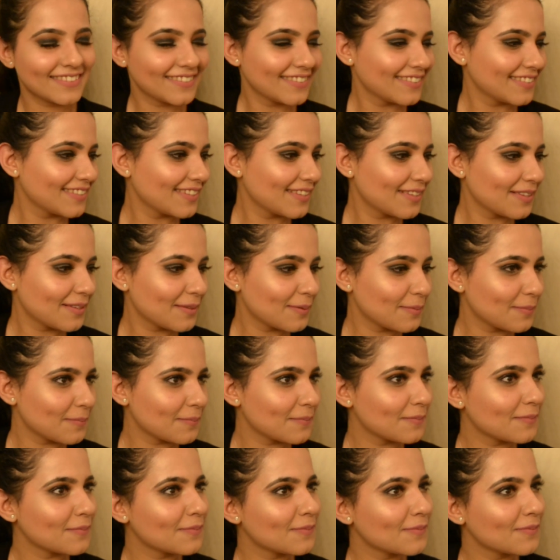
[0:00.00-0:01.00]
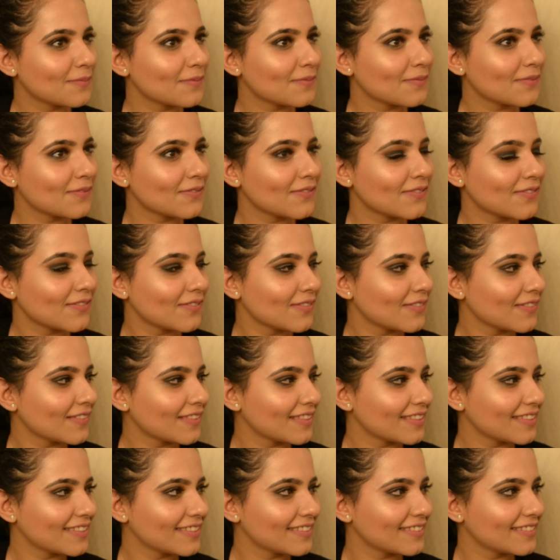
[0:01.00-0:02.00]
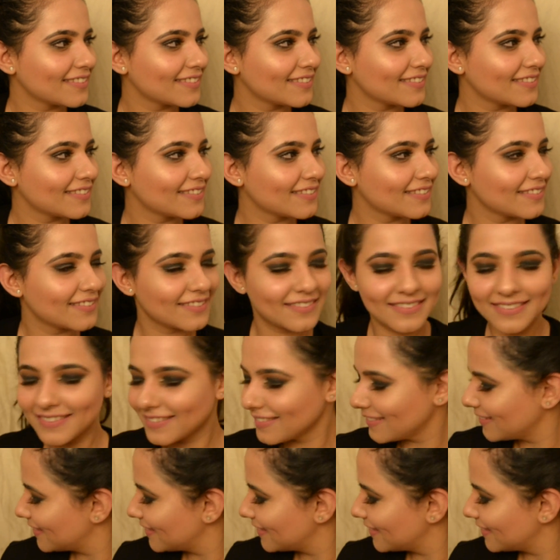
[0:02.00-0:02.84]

Nothing is said.